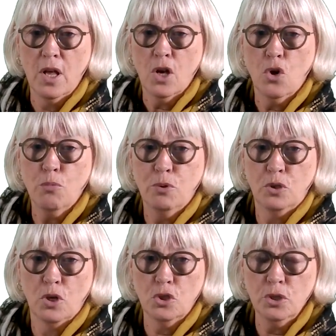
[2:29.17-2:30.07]

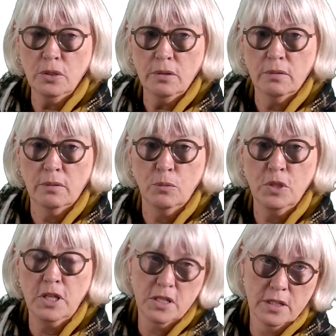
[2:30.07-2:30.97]
Co-production,
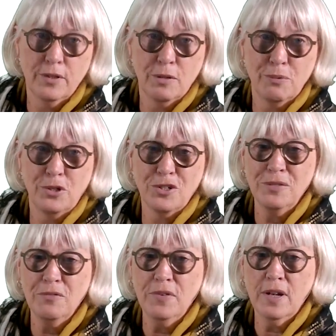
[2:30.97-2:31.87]
which is the
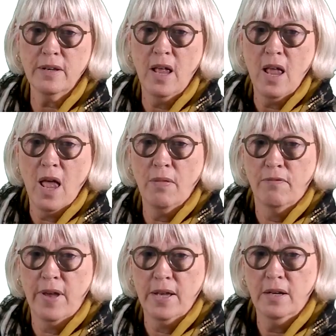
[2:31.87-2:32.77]
production field, and
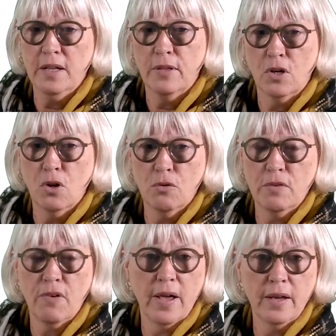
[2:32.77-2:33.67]
finally the
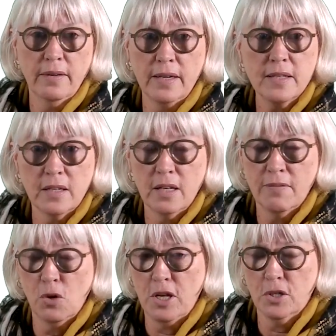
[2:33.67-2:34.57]
co-refine, that is an
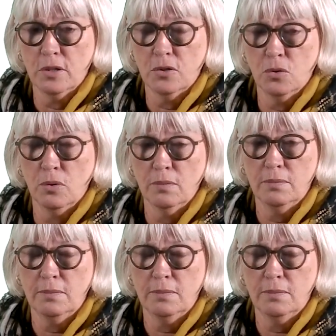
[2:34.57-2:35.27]
evaluation tool.